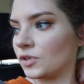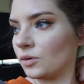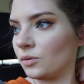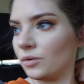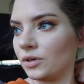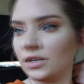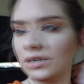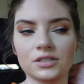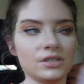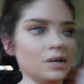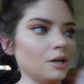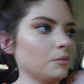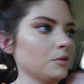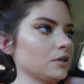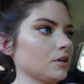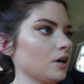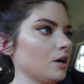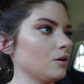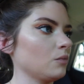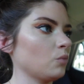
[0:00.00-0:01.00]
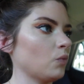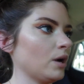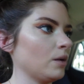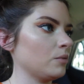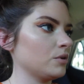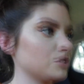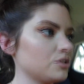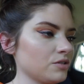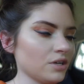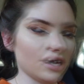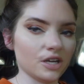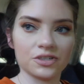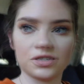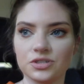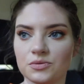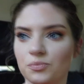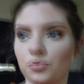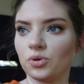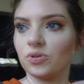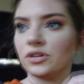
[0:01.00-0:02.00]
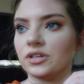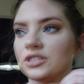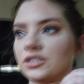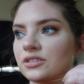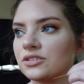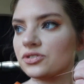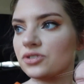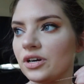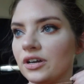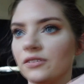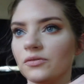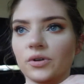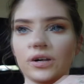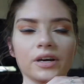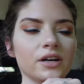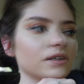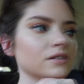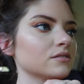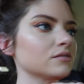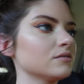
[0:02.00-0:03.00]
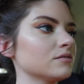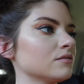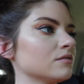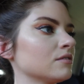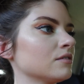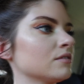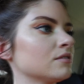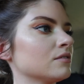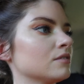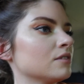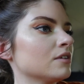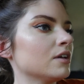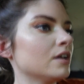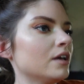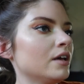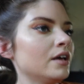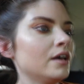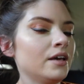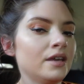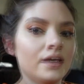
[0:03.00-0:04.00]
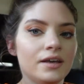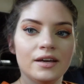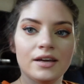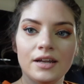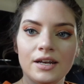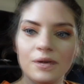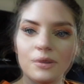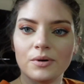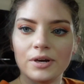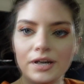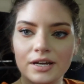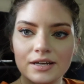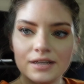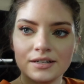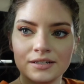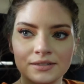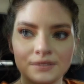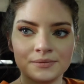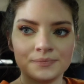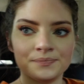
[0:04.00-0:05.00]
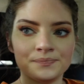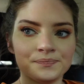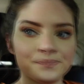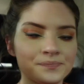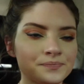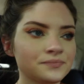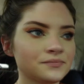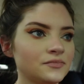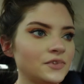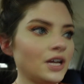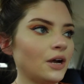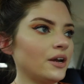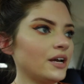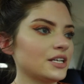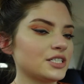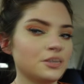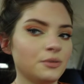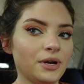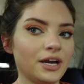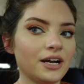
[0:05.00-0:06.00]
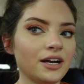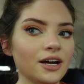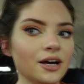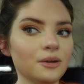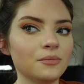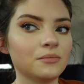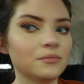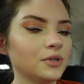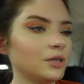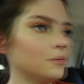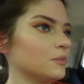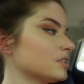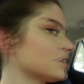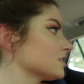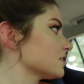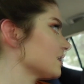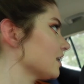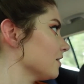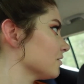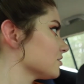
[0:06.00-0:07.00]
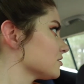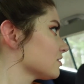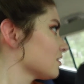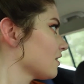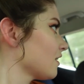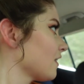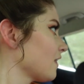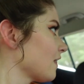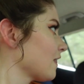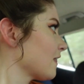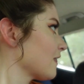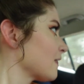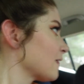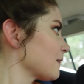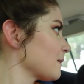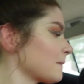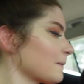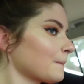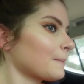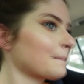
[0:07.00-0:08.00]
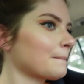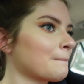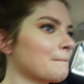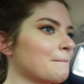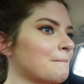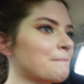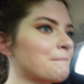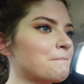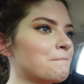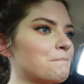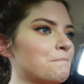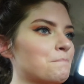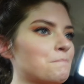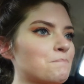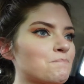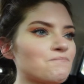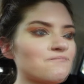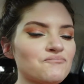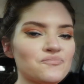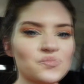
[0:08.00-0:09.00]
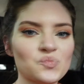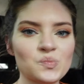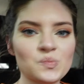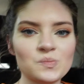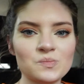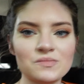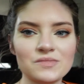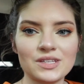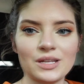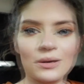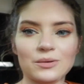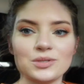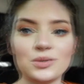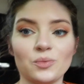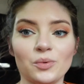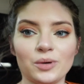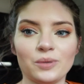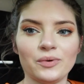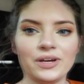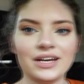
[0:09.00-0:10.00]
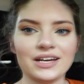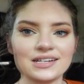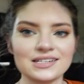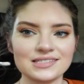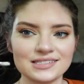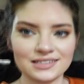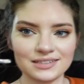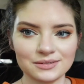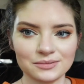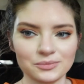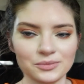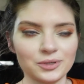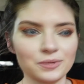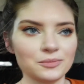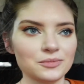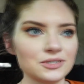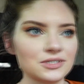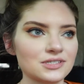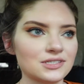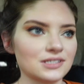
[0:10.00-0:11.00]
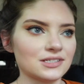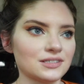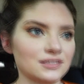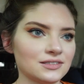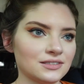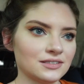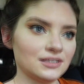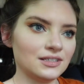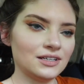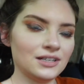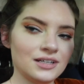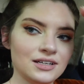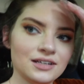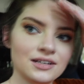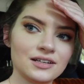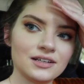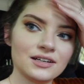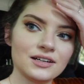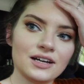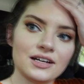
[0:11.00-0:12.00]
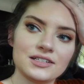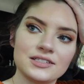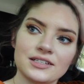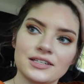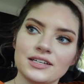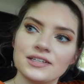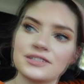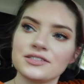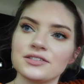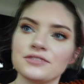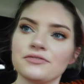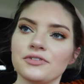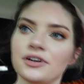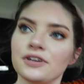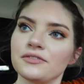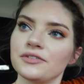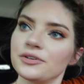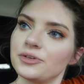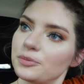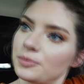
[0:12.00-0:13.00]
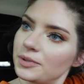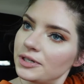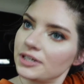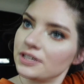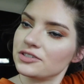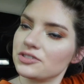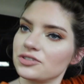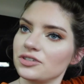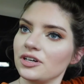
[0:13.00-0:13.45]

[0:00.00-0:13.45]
What a dumb and why would you not just pull into the driveway? Right. Anyway, now he has to back up. He missed his house. All right. That was a one-way exit. We almost got to kiss the front of a UPS